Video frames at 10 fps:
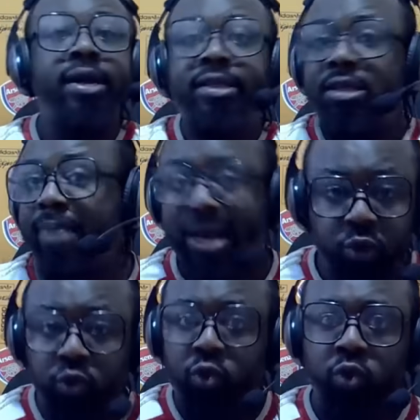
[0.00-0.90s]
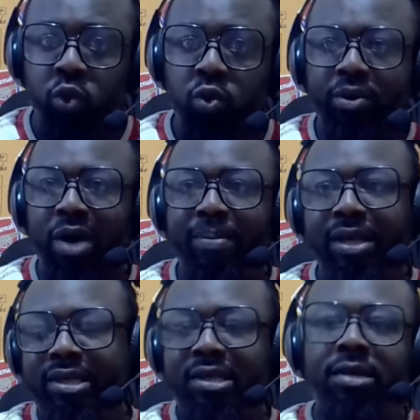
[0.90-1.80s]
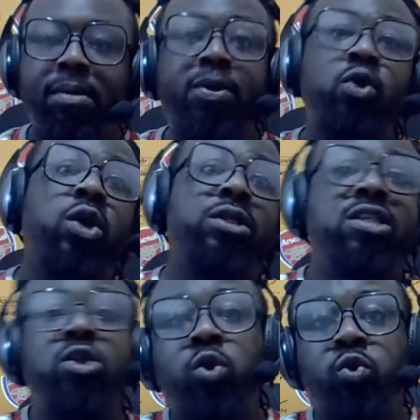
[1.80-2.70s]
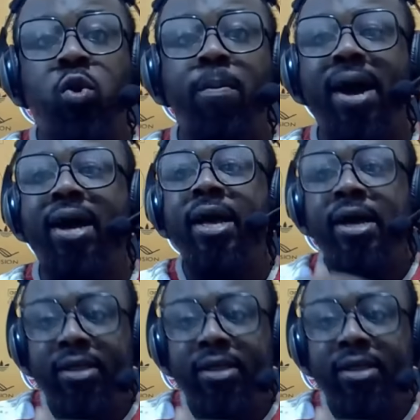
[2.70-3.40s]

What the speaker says: Timber is good to go because the team say maybe just come back.